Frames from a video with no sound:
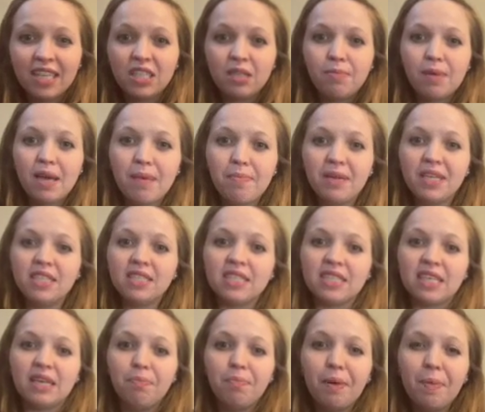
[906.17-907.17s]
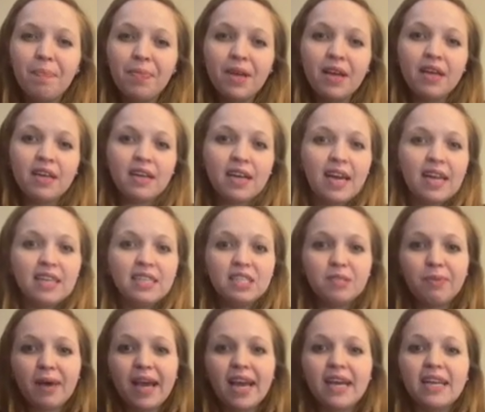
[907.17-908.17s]
your baby to sleep, kind of
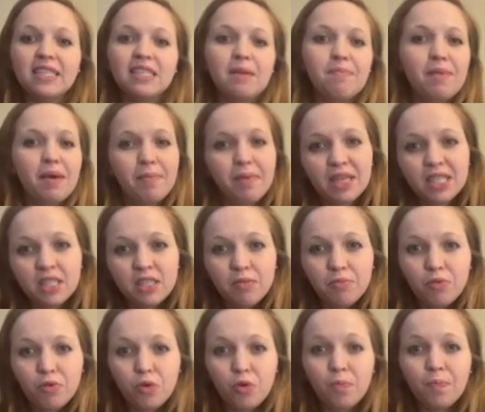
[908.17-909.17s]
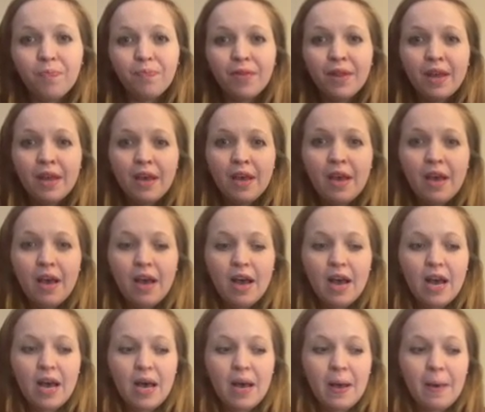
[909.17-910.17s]
sways, it mimics the womb.
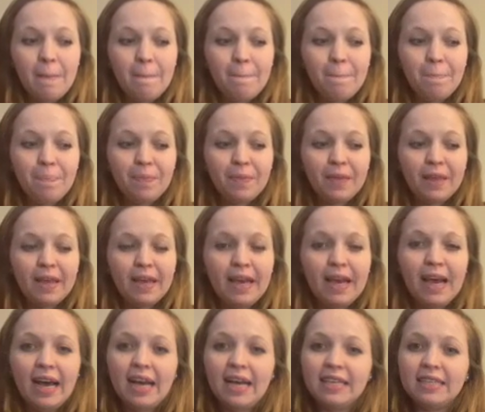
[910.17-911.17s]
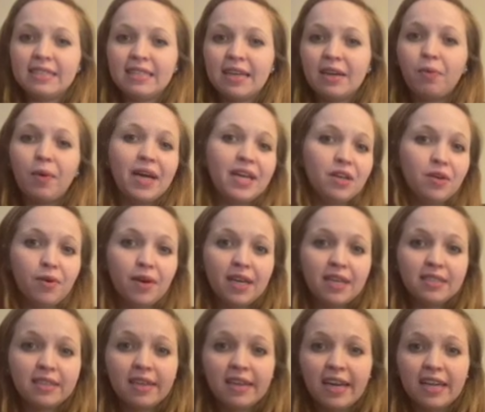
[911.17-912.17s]
It has white
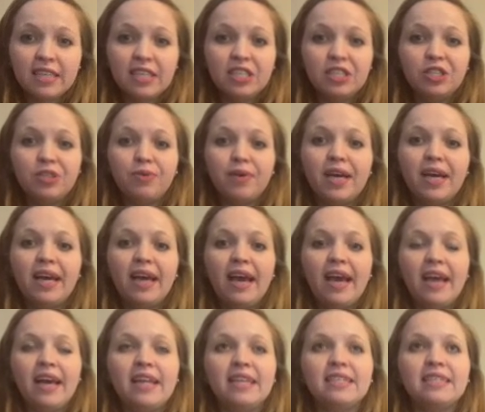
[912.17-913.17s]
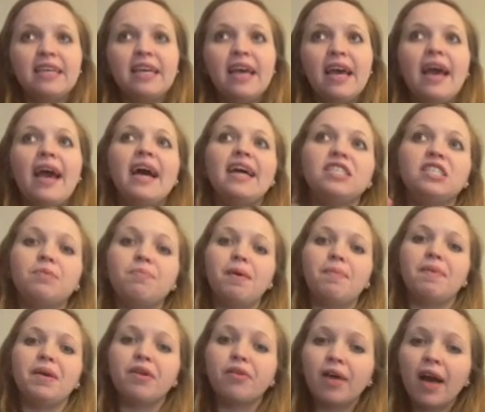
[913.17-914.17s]
noise connected to it, and as your
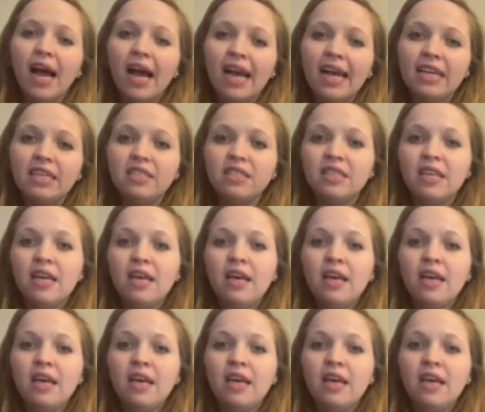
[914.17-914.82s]
baby cries,